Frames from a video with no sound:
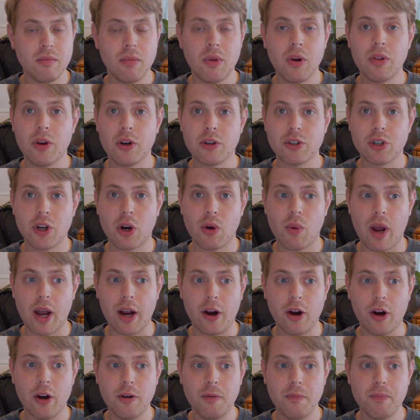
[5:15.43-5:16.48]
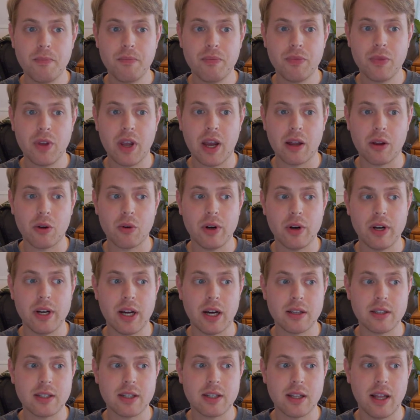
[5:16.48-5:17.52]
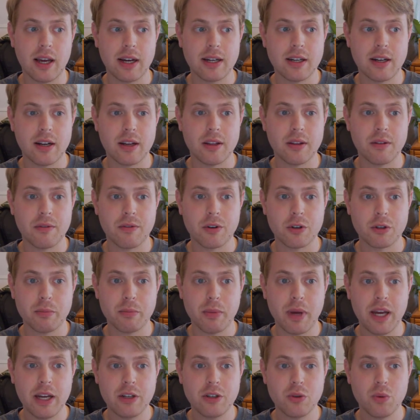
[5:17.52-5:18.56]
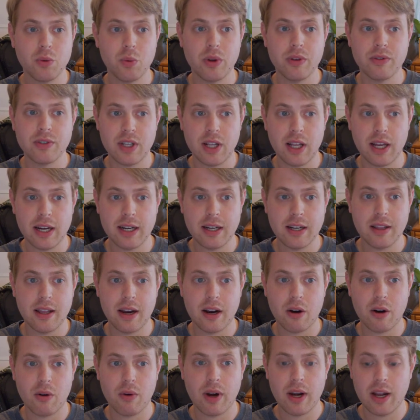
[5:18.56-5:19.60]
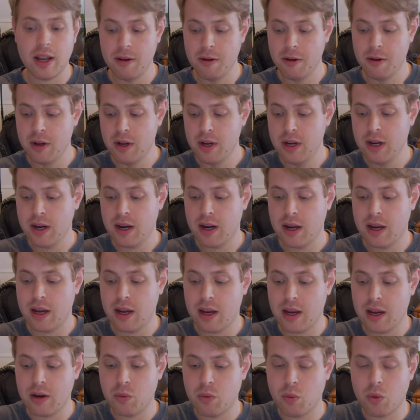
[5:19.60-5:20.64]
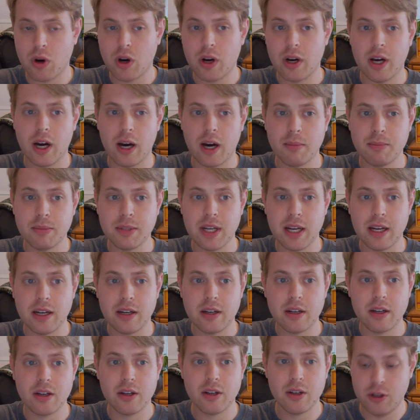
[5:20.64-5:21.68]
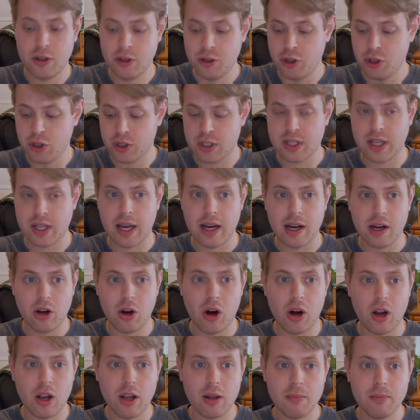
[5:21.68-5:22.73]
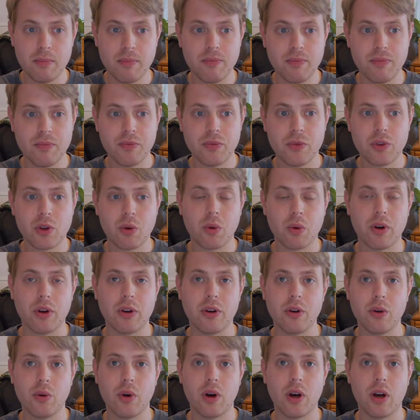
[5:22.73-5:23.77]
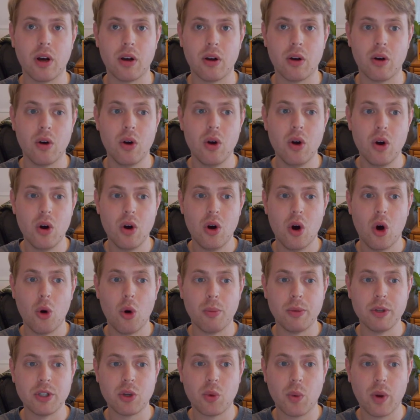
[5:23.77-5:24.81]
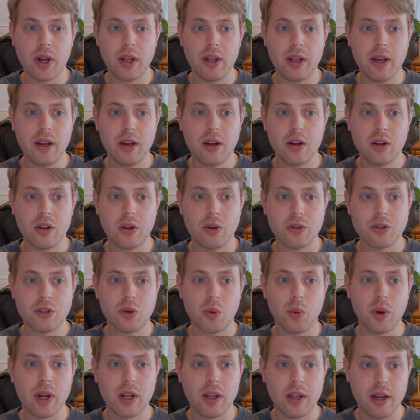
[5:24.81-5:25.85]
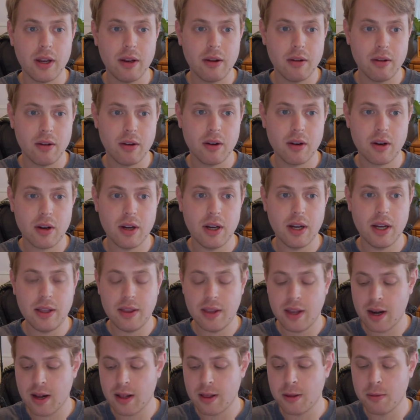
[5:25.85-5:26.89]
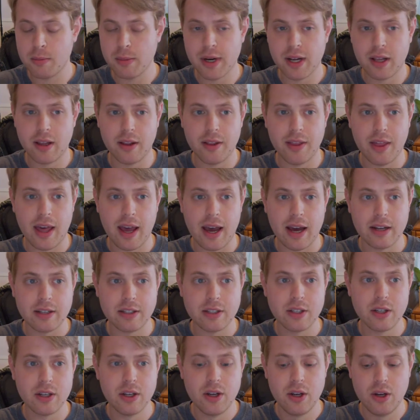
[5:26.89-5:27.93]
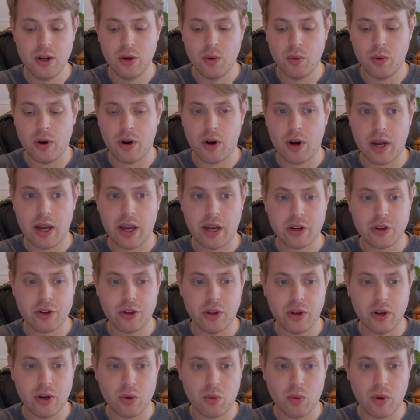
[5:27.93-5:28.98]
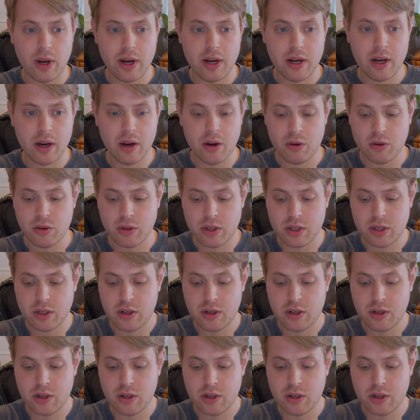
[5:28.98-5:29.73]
There's our record, gallery dot selected on the first page. We've selected that already, and we're going to update just that column. So we're going to do open squiggly, close squiggly, and then in the middle of that, we're actually going to write out